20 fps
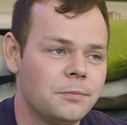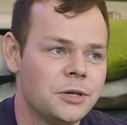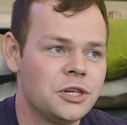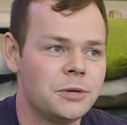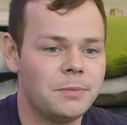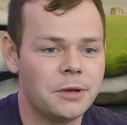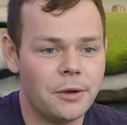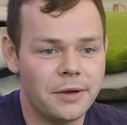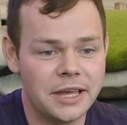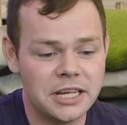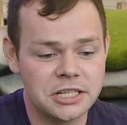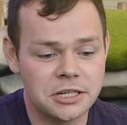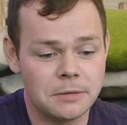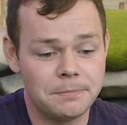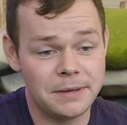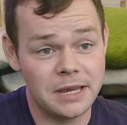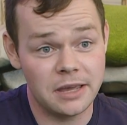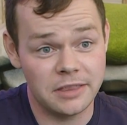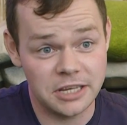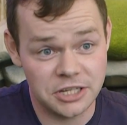We should be going into
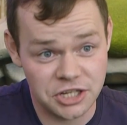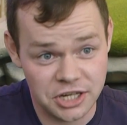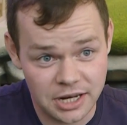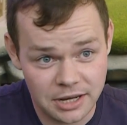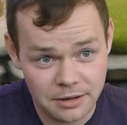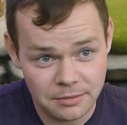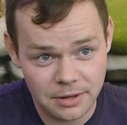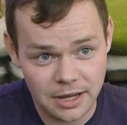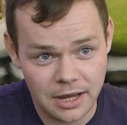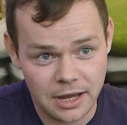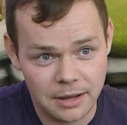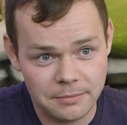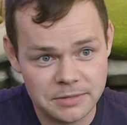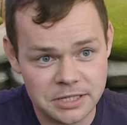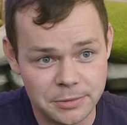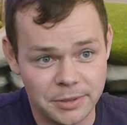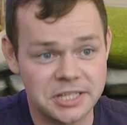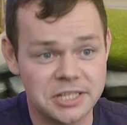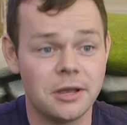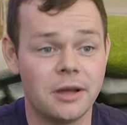beta this year,
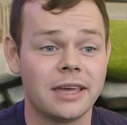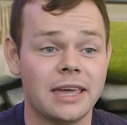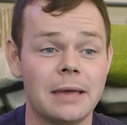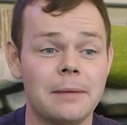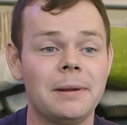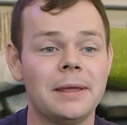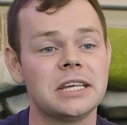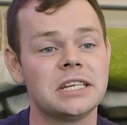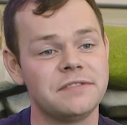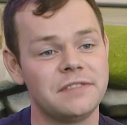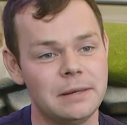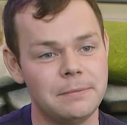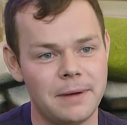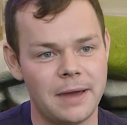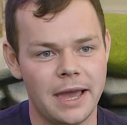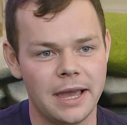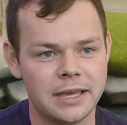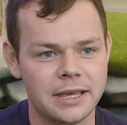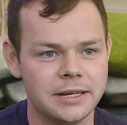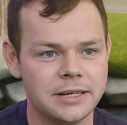so we can start getting players'
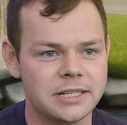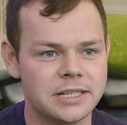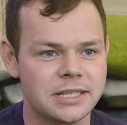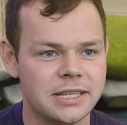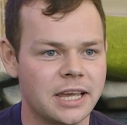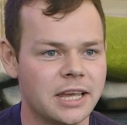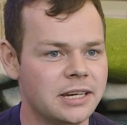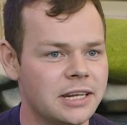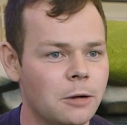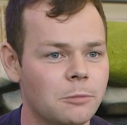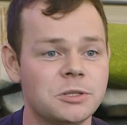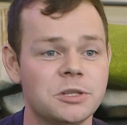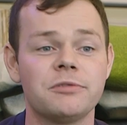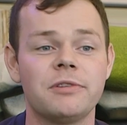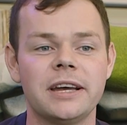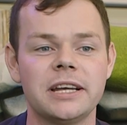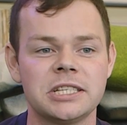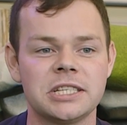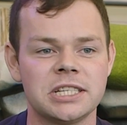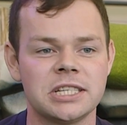feedback and they can help
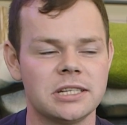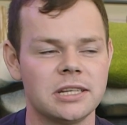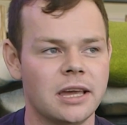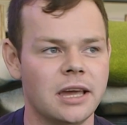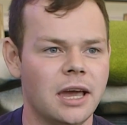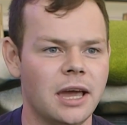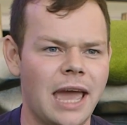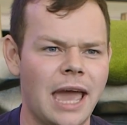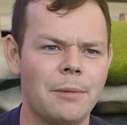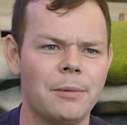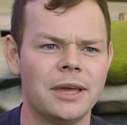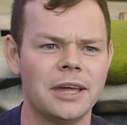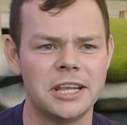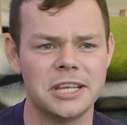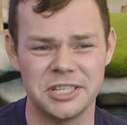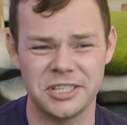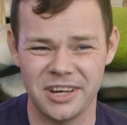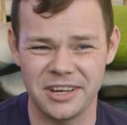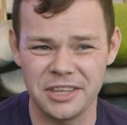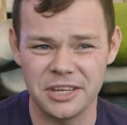direct how we're going to
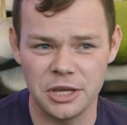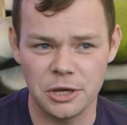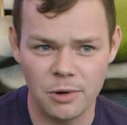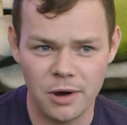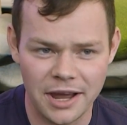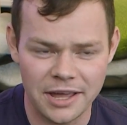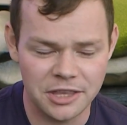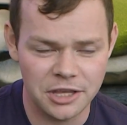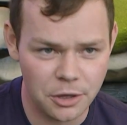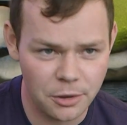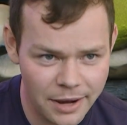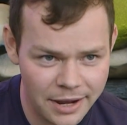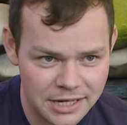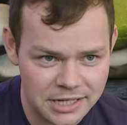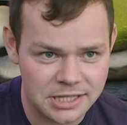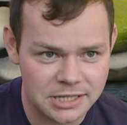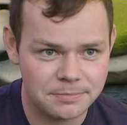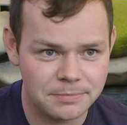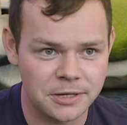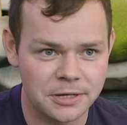design the UI and the
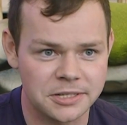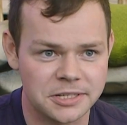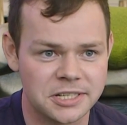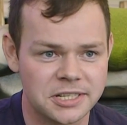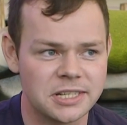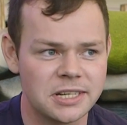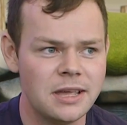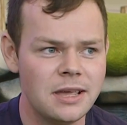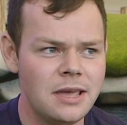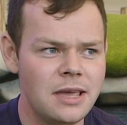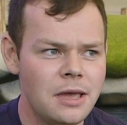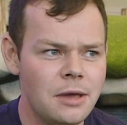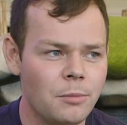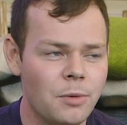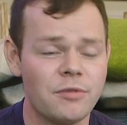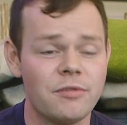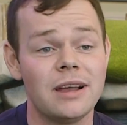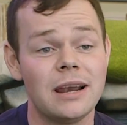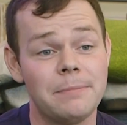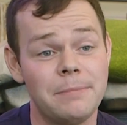UX, because
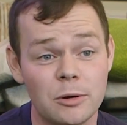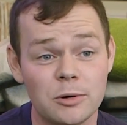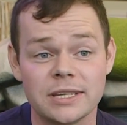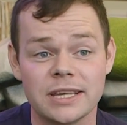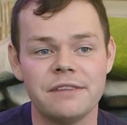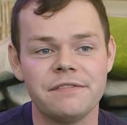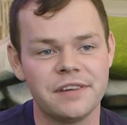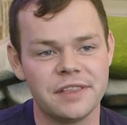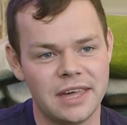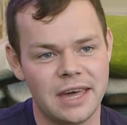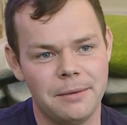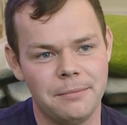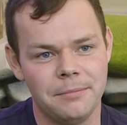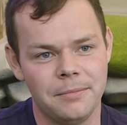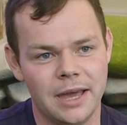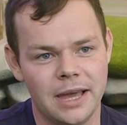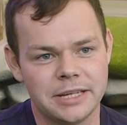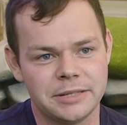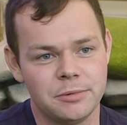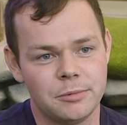we're really building it for them
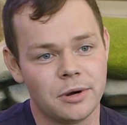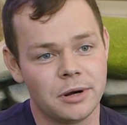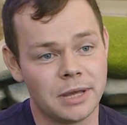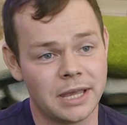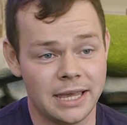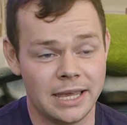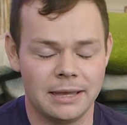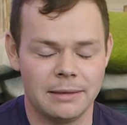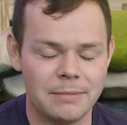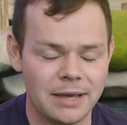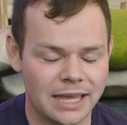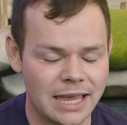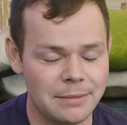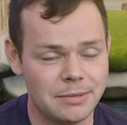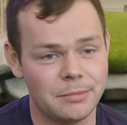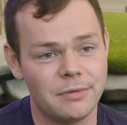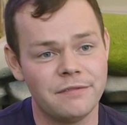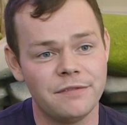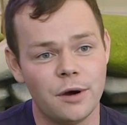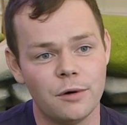and we want to keep
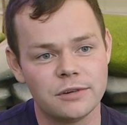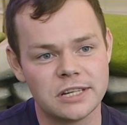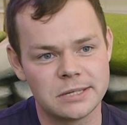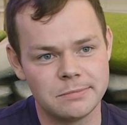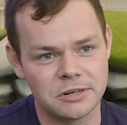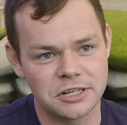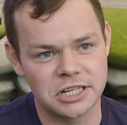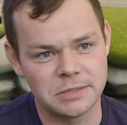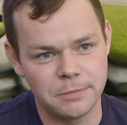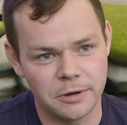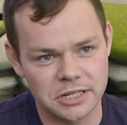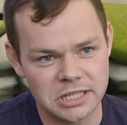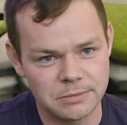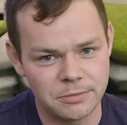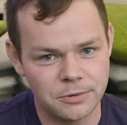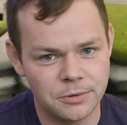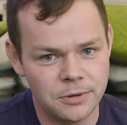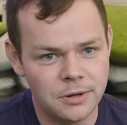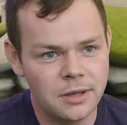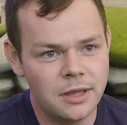them involved as much as
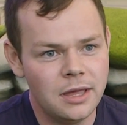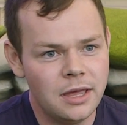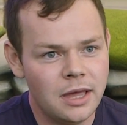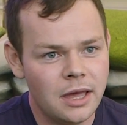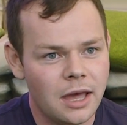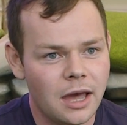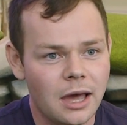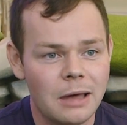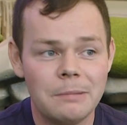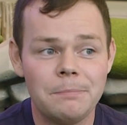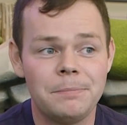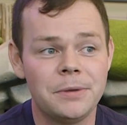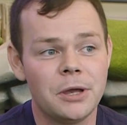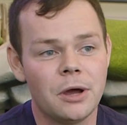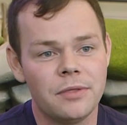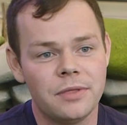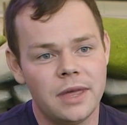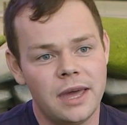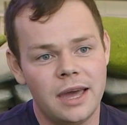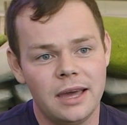possible.
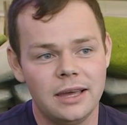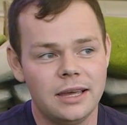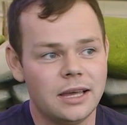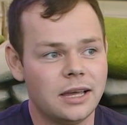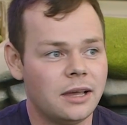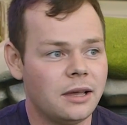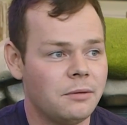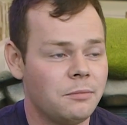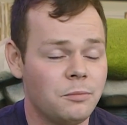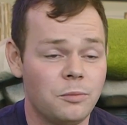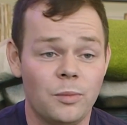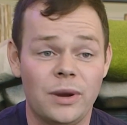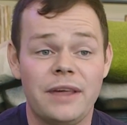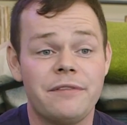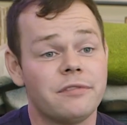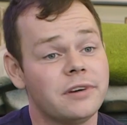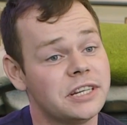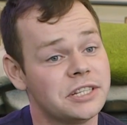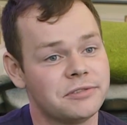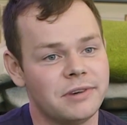Beyond that,
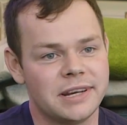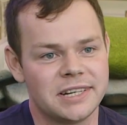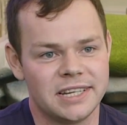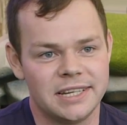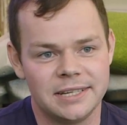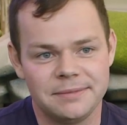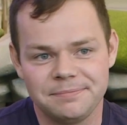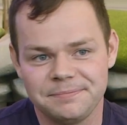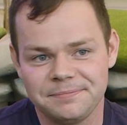whenever it's ready.